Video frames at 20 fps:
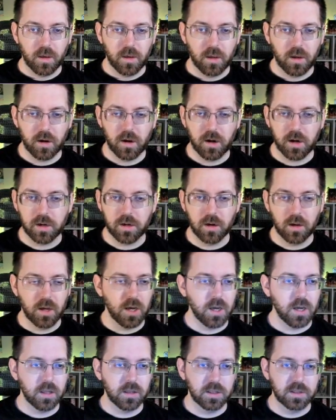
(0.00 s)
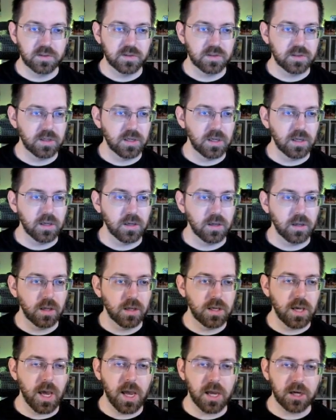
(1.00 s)
All right. Let's see.
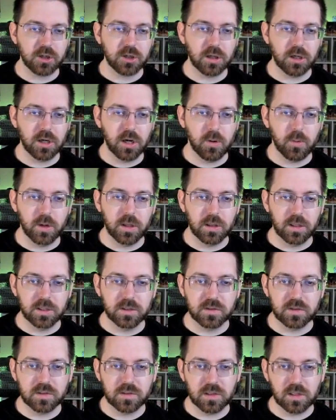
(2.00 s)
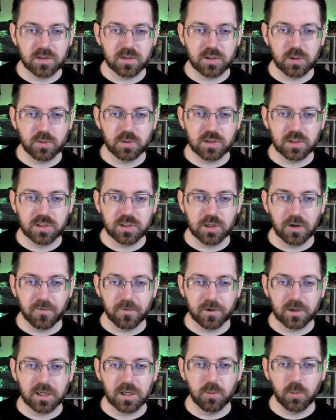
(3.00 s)
Yeah, actually, you know what? Let's use the silver
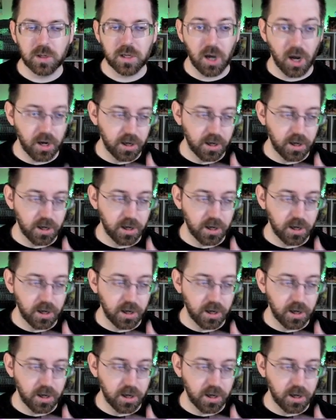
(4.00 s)
key we got